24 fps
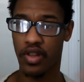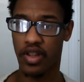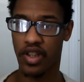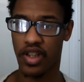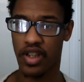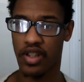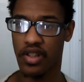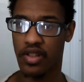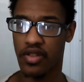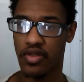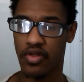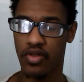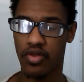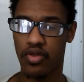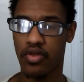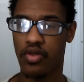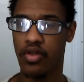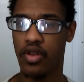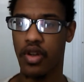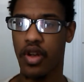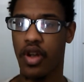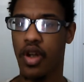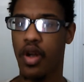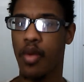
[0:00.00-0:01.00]
character.
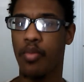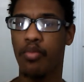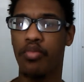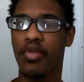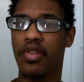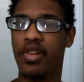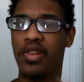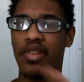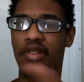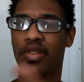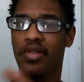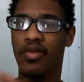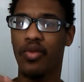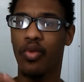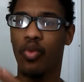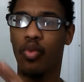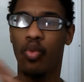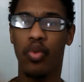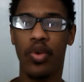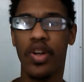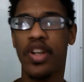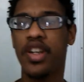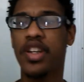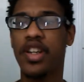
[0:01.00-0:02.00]
But
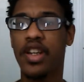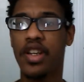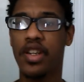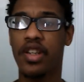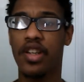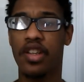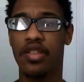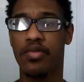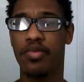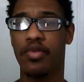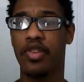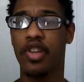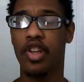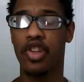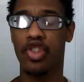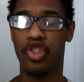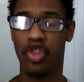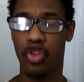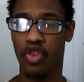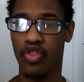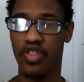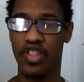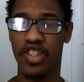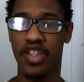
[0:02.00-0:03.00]
we need an
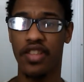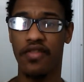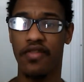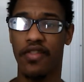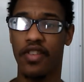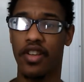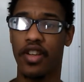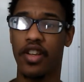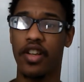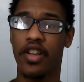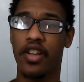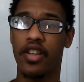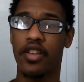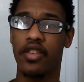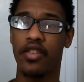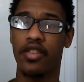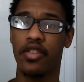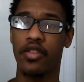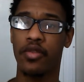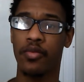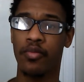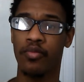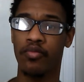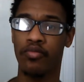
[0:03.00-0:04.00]
explanation on Stephen Lang.
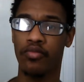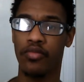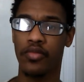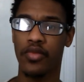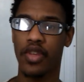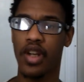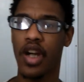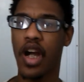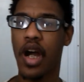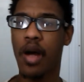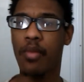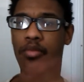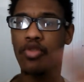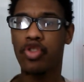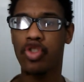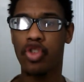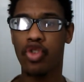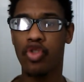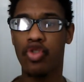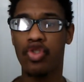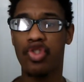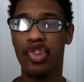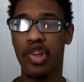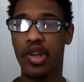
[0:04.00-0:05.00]
I'm
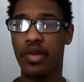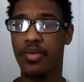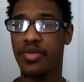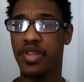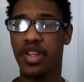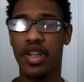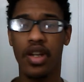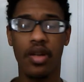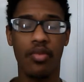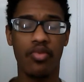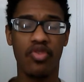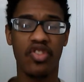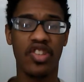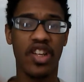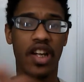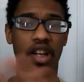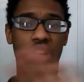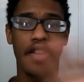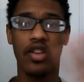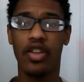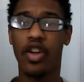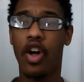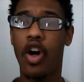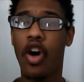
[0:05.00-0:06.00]
sure James Cameron's got
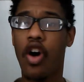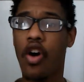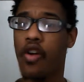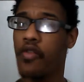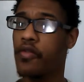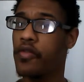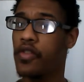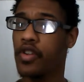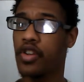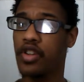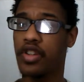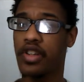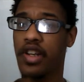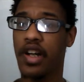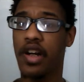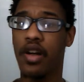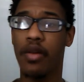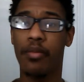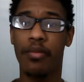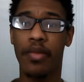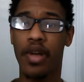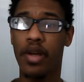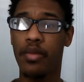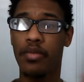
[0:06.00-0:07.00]
it all figured
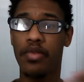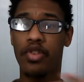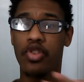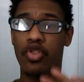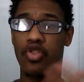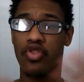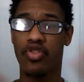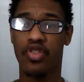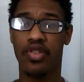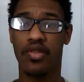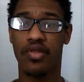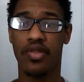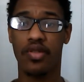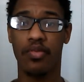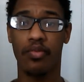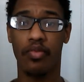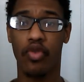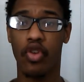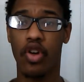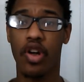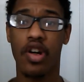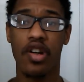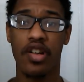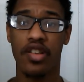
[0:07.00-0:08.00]
out. Maybe there's some
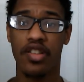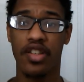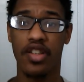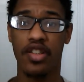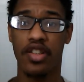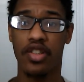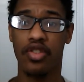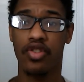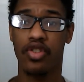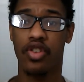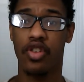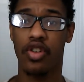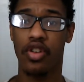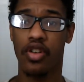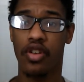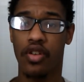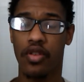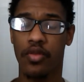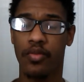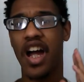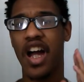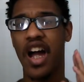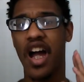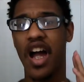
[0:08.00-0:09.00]
surprises in
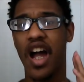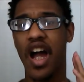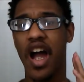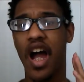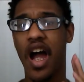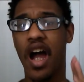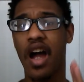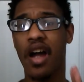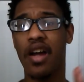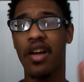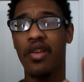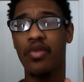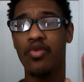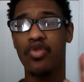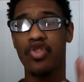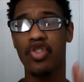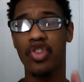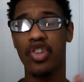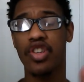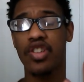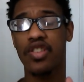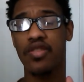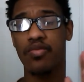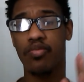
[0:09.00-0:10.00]
there. I was
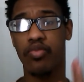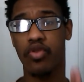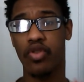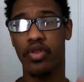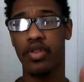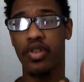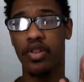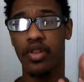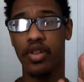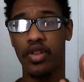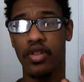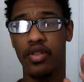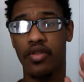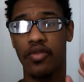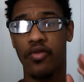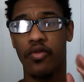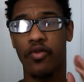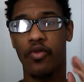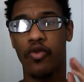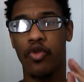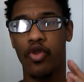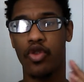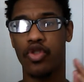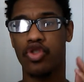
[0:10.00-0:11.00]
just pretty
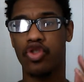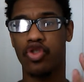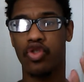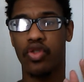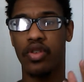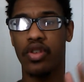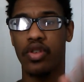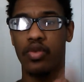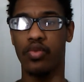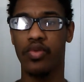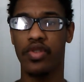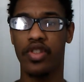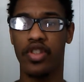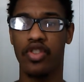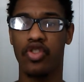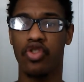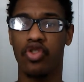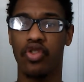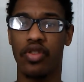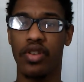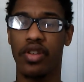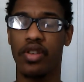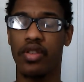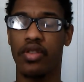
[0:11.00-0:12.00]
frustrated with the
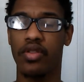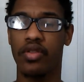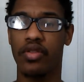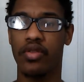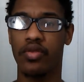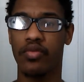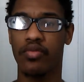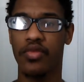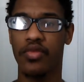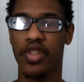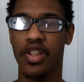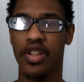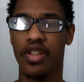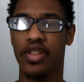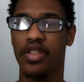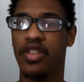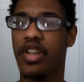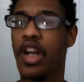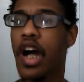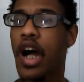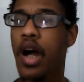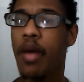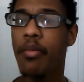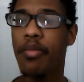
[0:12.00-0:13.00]
trailer.
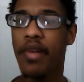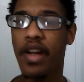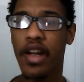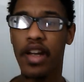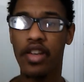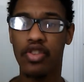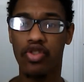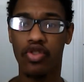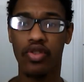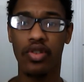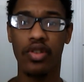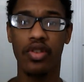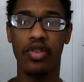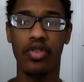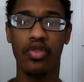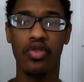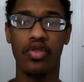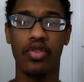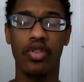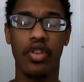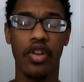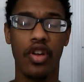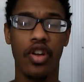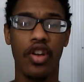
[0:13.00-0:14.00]
Not a bad
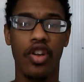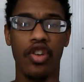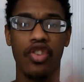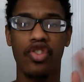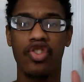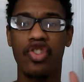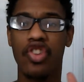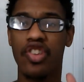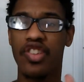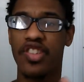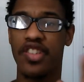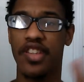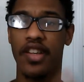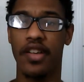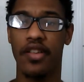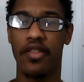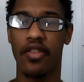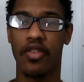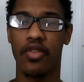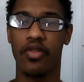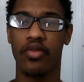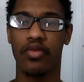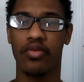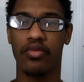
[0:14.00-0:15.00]
trailer, just
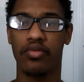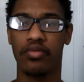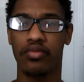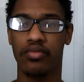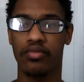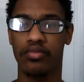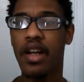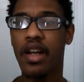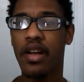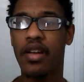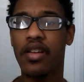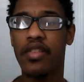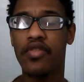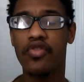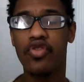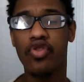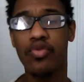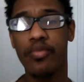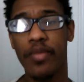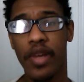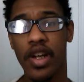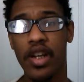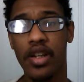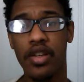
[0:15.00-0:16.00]
there. Now that you
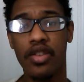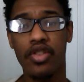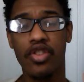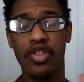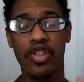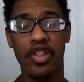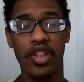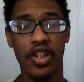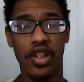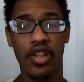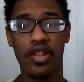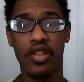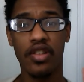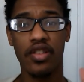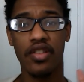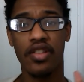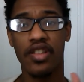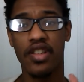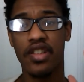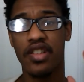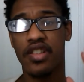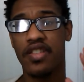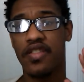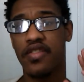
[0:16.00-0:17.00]
made it to the end of
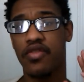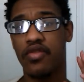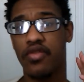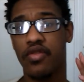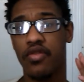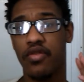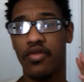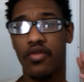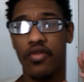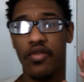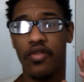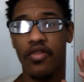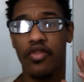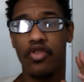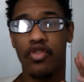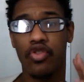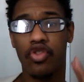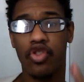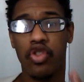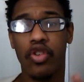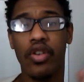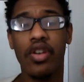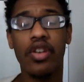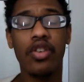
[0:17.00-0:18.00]
this
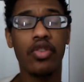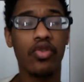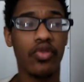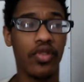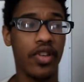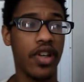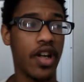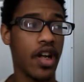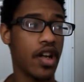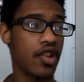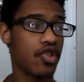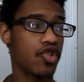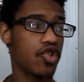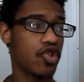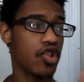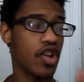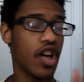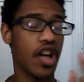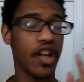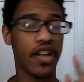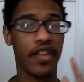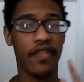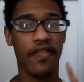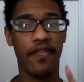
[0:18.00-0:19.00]
trailer reaction,
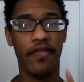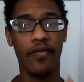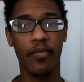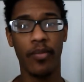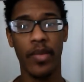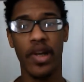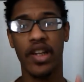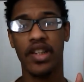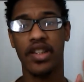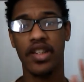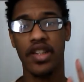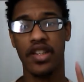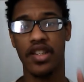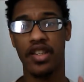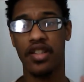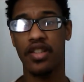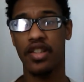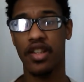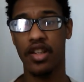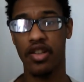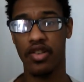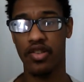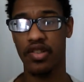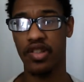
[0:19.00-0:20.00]
I can make this
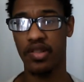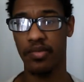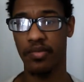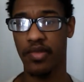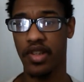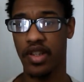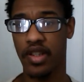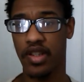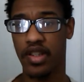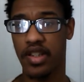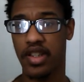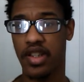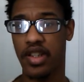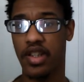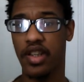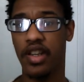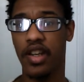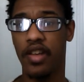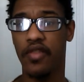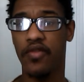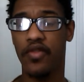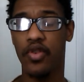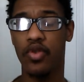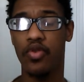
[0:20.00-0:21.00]
announcement.
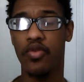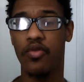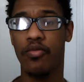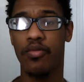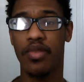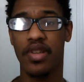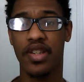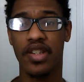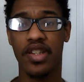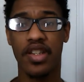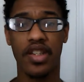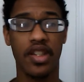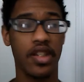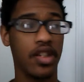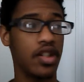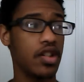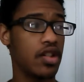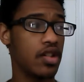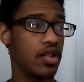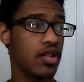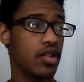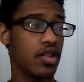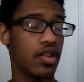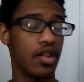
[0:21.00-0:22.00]
If you've been
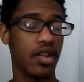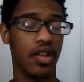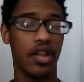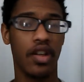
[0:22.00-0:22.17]
seeing